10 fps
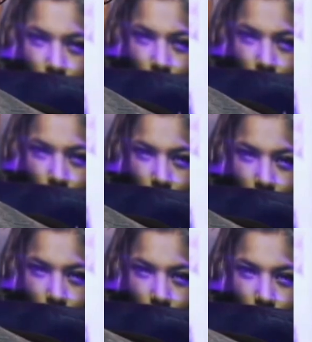
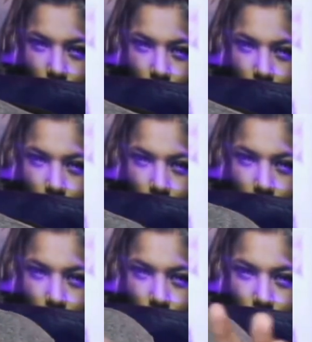
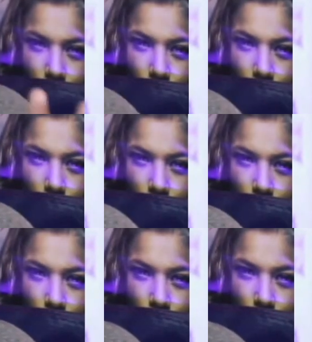
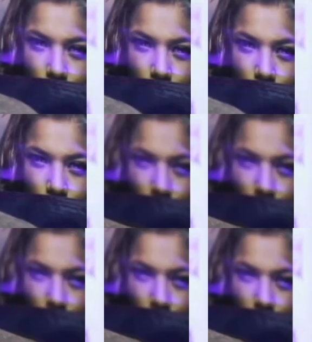
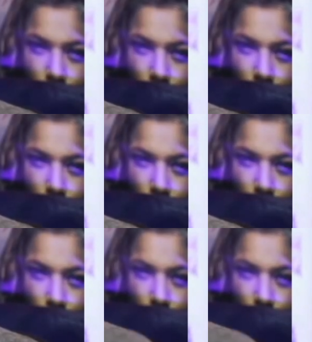The person shown says nothing.